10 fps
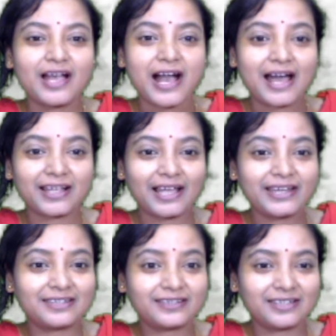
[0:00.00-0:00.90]

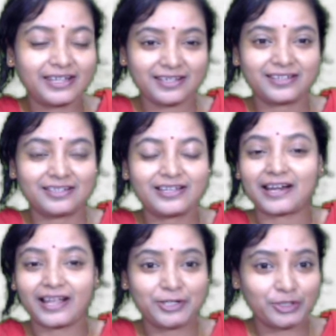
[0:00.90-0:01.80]
Arcite
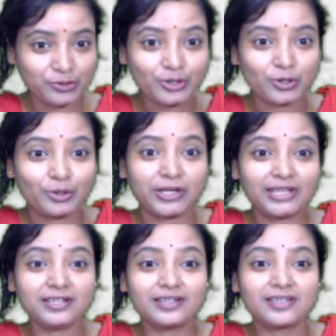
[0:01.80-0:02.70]
took when